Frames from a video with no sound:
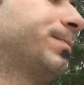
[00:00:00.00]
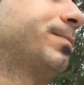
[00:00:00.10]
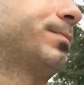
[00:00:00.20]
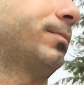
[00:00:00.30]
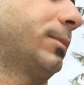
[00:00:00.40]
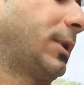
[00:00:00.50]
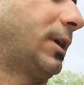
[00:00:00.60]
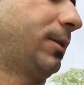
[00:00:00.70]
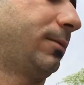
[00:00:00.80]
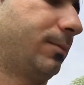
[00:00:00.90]
Yeah.
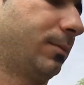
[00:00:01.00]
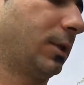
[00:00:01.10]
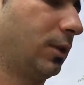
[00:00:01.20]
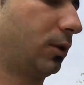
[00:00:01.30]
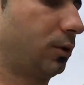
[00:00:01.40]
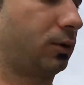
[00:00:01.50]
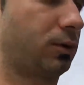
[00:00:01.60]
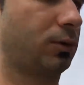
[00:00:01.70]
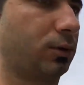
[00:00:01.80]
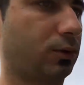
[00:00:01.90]
yeah.
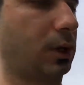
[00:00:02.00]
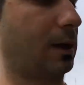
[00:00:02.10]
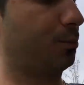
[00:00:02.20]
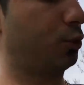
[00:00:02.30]
Do you have